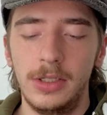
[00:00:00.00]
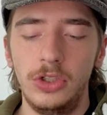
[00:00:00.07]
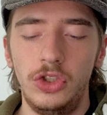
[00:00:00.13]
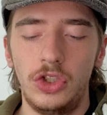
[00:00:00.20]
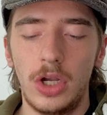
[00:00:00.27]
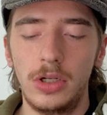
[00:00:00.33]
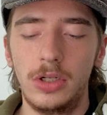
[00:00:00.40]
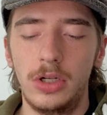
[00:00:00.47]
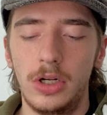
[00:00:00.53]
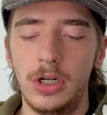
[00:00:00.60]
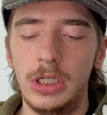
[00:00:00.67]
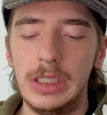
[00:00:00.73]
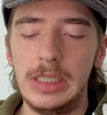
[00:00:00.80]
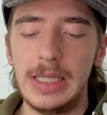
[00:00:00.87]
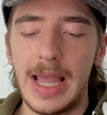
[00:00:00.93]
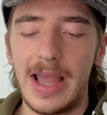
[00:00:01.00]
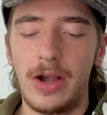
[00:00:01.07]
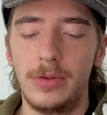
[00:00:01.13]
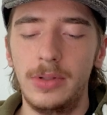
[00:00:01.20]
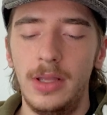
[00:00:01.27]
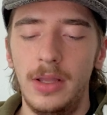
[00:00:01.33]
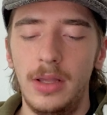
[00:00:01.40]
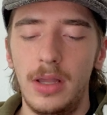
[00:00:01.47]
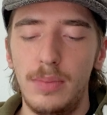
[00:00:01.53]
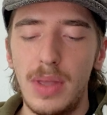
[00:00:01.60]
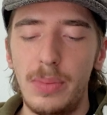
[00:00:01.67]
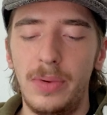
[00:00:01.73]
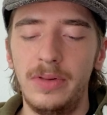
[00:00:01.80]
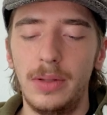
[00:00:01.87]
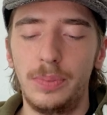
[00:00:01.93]
Junker, noun, a
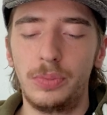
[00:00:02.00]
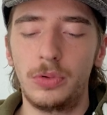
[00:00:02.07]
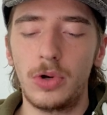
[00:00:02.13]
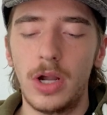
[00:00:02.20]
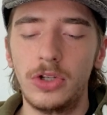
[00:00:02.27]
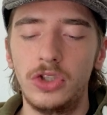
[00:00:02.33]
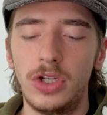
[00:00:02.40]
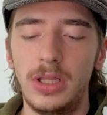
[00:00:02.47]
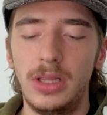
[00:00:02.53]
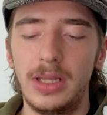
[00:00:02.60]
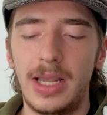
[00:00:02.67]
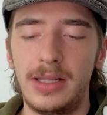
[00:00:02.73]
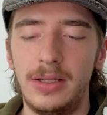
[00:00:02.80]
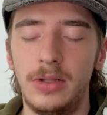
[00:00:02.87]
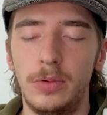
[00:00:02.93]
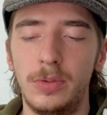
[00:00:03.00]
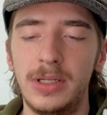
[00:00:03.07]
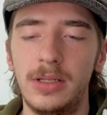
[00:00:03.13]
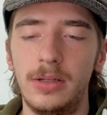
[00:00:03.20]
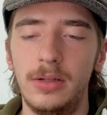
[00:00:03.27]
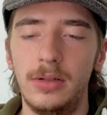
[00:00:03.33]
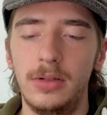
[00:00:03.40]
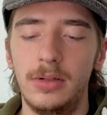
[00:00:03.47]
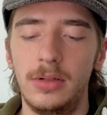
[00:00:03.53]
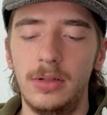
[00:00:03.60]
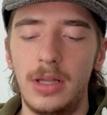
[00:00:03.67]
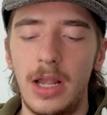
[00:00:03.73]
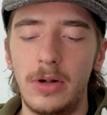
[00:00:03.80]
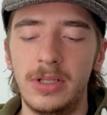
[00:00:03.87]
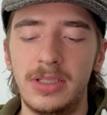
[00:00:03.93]
member of the Prussian landed
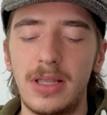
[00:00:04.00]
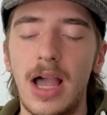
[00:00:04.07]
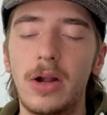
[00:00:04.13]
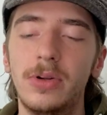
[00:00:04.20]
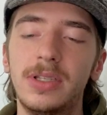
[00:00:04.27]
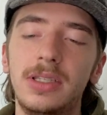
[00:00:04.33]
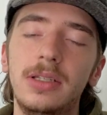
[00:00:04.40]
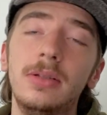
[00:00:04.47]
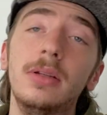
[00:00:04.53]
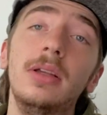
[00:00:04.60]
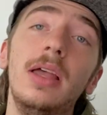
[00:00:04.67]
aristocracy.